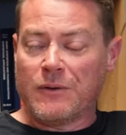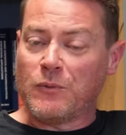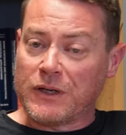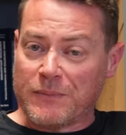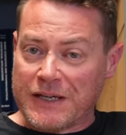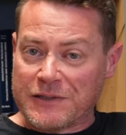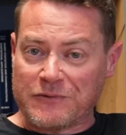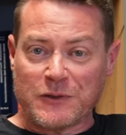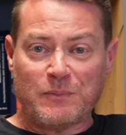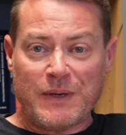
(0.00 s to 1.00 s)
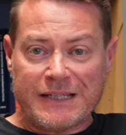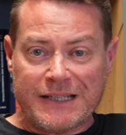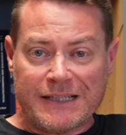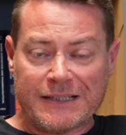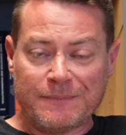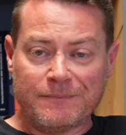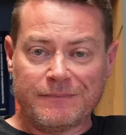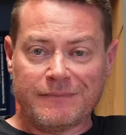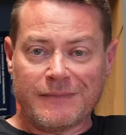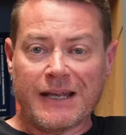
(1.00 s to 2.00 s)
what it means for his business,
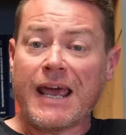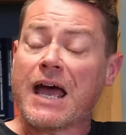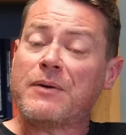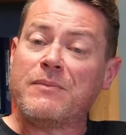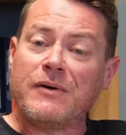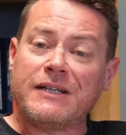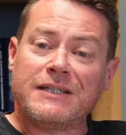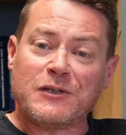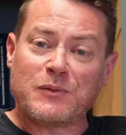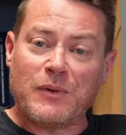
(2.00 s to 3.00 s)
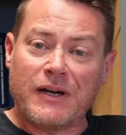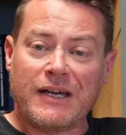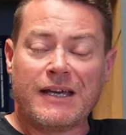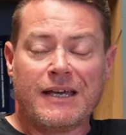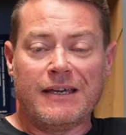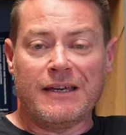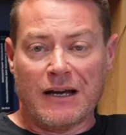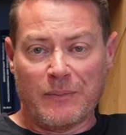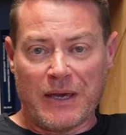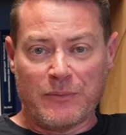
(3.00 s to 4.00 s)
and how it might inspire
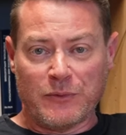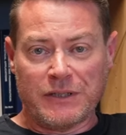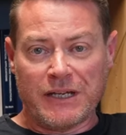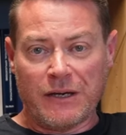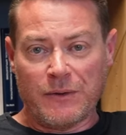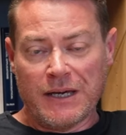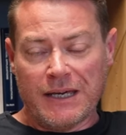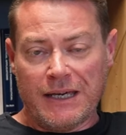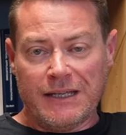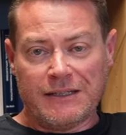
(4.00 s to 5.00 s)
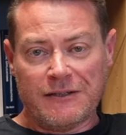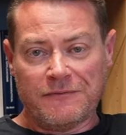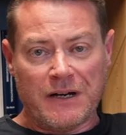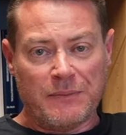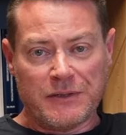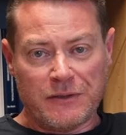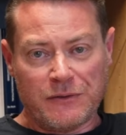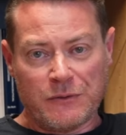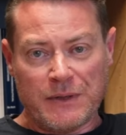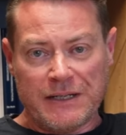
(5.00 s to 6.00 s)
young people to go into the
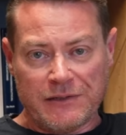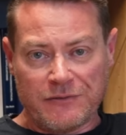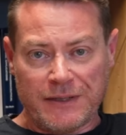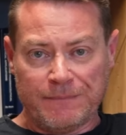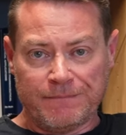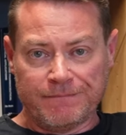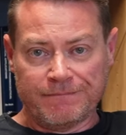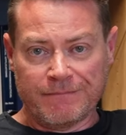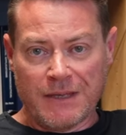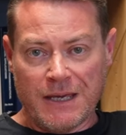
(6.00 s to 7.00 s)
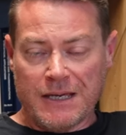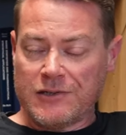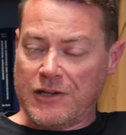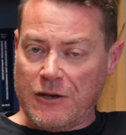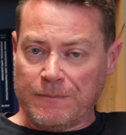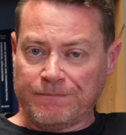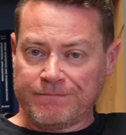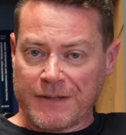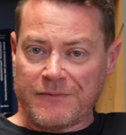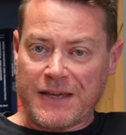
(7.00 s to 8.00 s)
pharmaceutical industry. So,
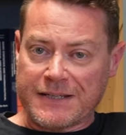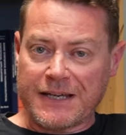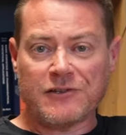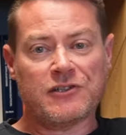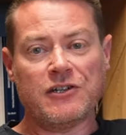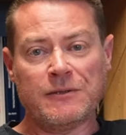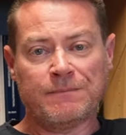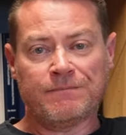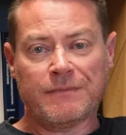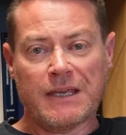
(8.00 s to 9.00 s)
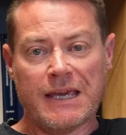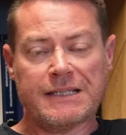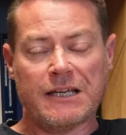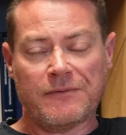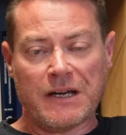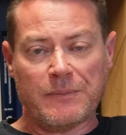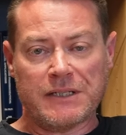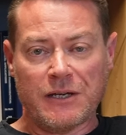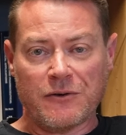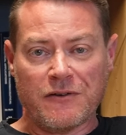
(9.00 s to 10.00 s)
that sounds good, get yourself a cup of
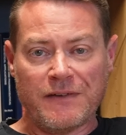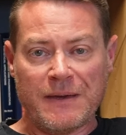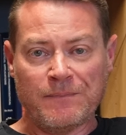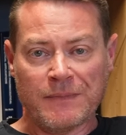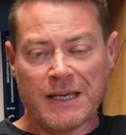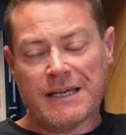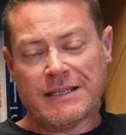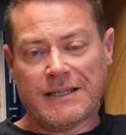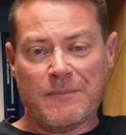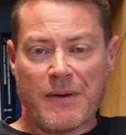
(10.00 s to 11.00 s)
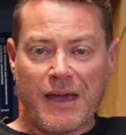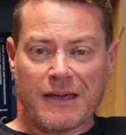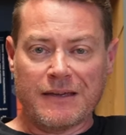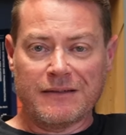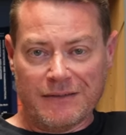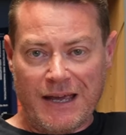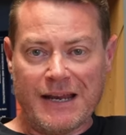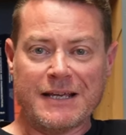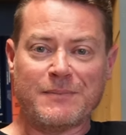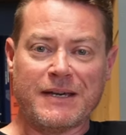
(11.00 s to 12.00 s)
tea or coffee, sit back,
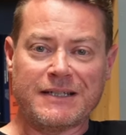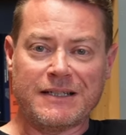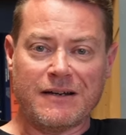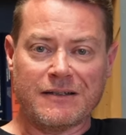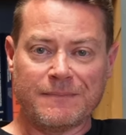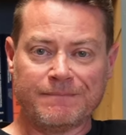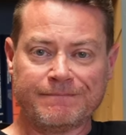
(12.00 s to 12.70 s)
and let's make a start.